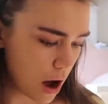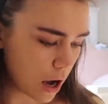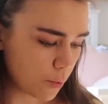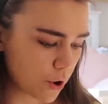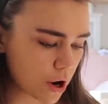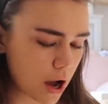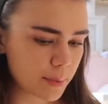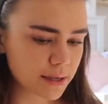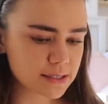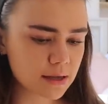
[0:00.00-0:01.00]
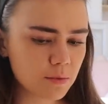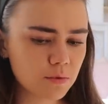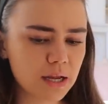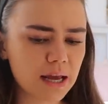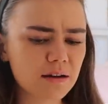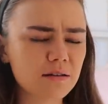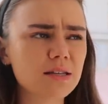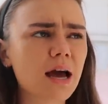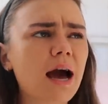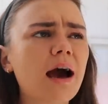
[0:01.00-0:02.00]
I woke up yesterday morning and I was
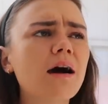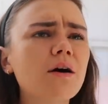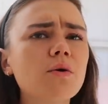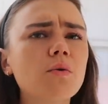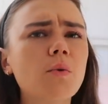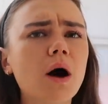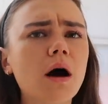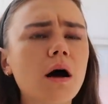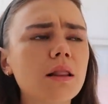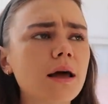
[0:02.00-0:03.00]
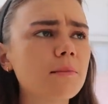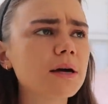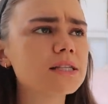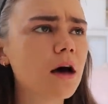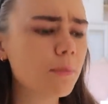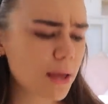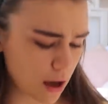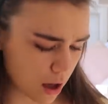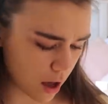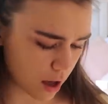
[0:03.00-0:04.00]
like, ow, like my tummy
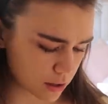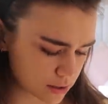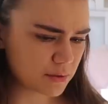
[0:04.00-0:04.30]
hurt.